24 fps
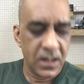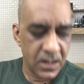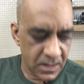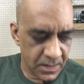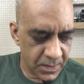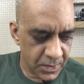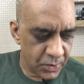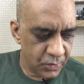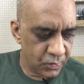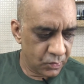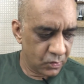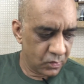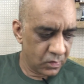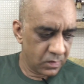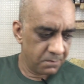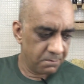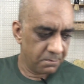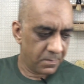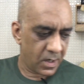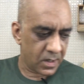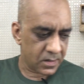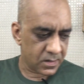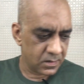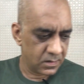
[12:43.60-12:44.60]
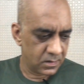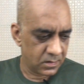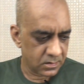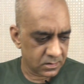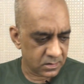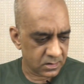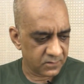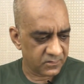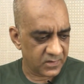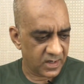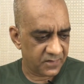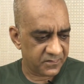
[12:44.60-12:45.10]
new bottles
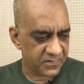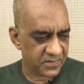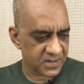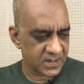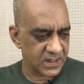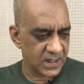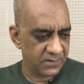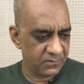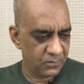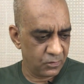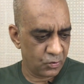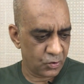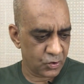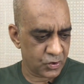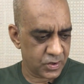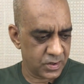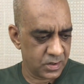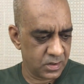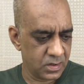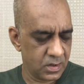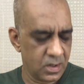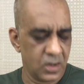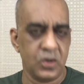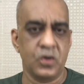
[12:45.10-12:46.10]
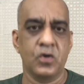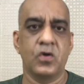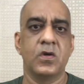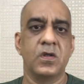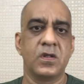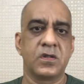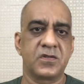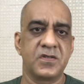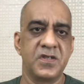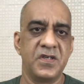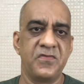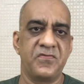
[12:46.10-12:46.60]
of aftershave lotion in all
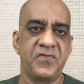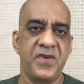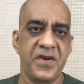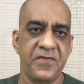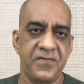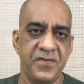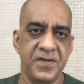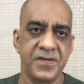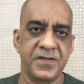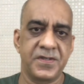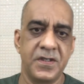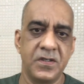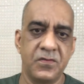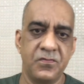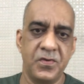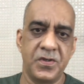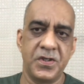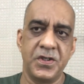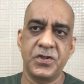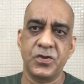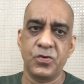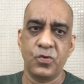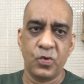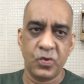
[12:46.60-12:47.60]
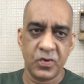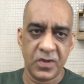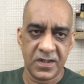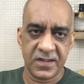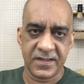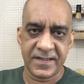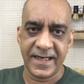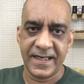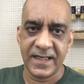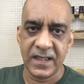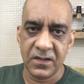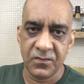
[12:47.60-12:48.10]
three fragrances, which is Oudh
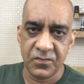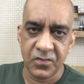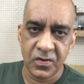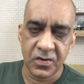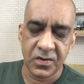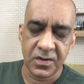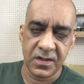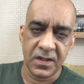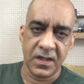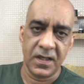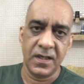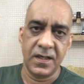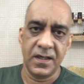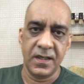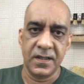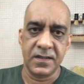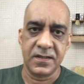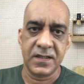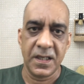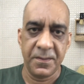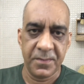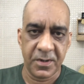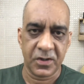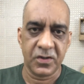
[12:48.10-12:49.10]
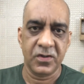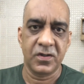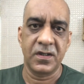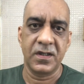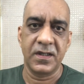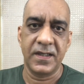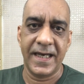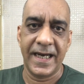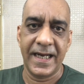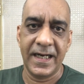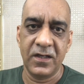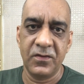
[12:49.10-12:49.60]
Sandalwood, Seabuckthorn
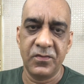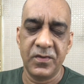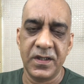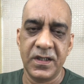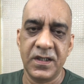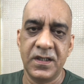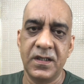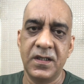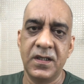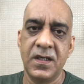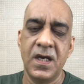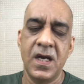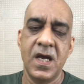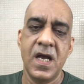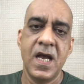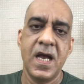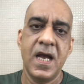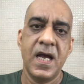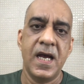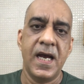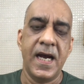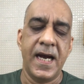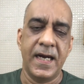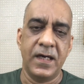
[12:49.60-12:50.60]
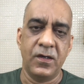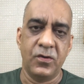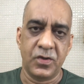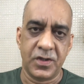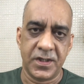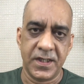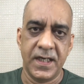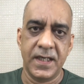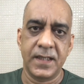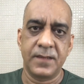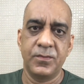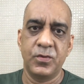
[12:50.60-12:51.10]
Aloe Vera, and
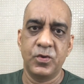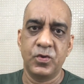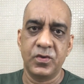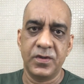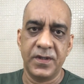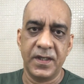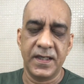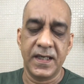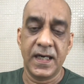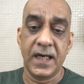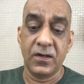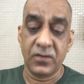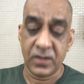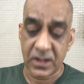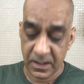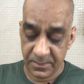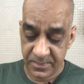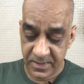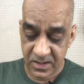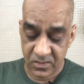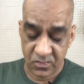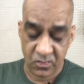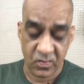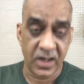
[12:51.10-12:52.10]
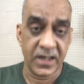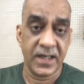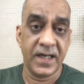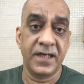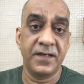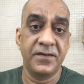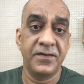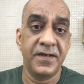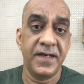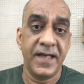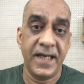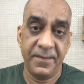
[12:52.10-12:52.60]
Oceanic Blue, they now come in
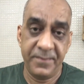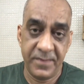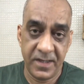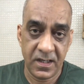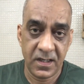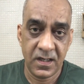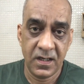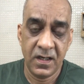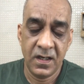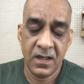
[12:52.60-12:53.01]
100 ml.